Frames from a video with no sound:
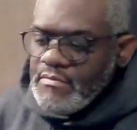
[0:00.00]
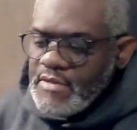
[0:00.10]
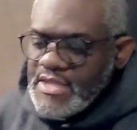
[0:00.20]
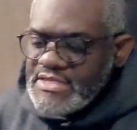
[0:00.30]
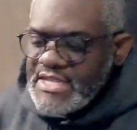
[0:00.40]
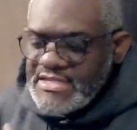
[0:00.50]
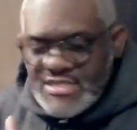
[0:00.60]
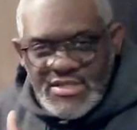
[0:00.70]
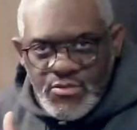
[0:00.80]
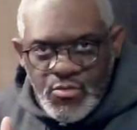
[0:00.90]
that says
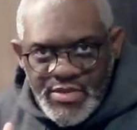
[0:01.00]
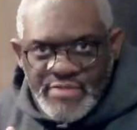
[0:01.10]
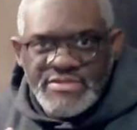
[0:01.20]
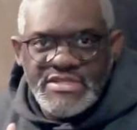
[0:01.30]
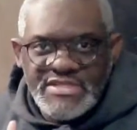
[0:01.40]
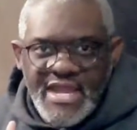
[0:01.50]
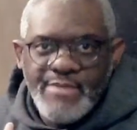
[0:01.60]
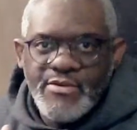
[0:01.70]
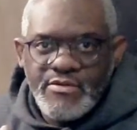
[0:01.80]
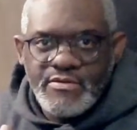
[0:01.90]
he who wields this
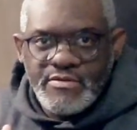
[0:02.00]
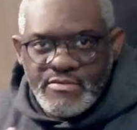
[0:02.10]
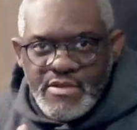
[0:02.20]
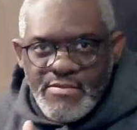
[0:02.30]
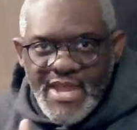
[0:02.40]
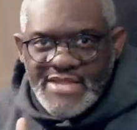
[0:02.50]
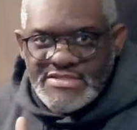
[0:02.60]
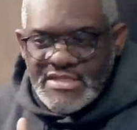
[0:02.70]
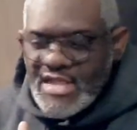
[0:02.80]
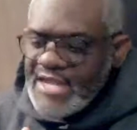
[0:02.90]
hammer commands
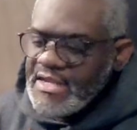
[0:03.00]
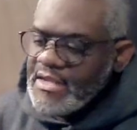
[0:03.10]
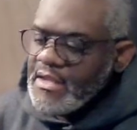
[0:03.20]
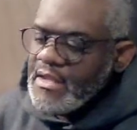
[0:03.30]
the lightning.